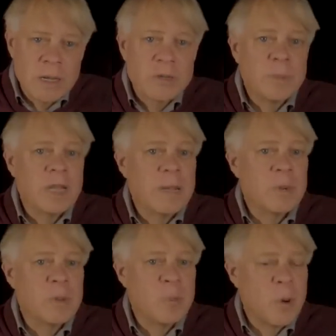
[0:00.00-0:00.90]
And to
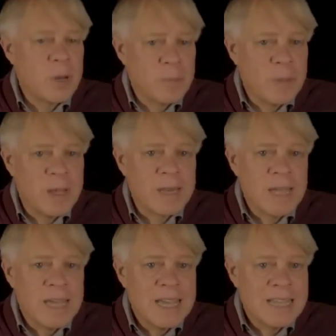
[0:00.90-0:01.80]
belabor the point a bit,
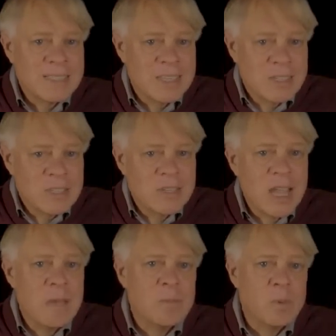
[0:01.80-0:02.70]
it's the
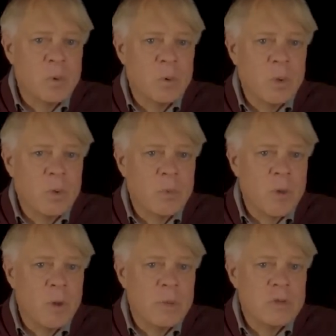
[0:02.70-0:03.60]
same rule the
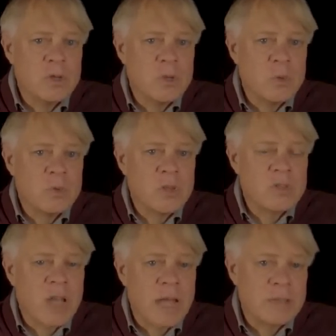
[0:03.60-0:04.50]
Romans used to
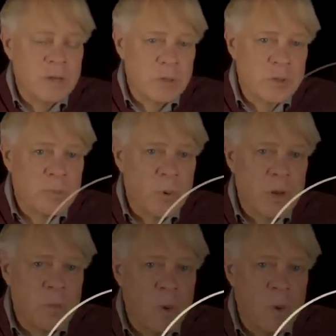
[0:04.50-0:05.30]
size their supporting